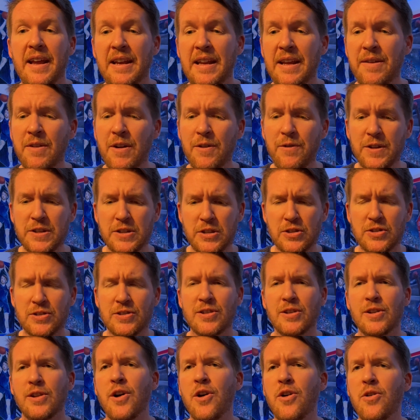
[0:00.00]
And even if it's a
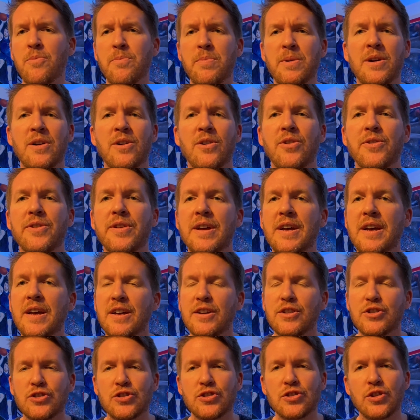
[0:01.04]
slow build,
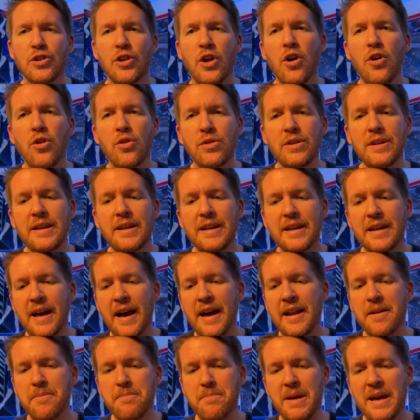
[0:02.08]
slowly
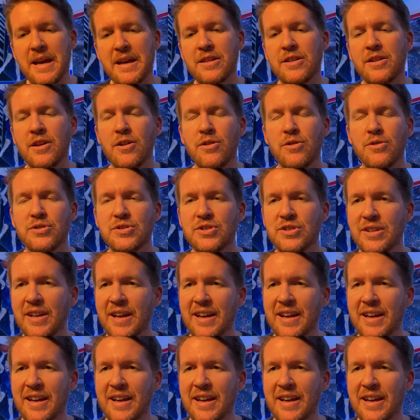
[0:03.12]
kind of make those,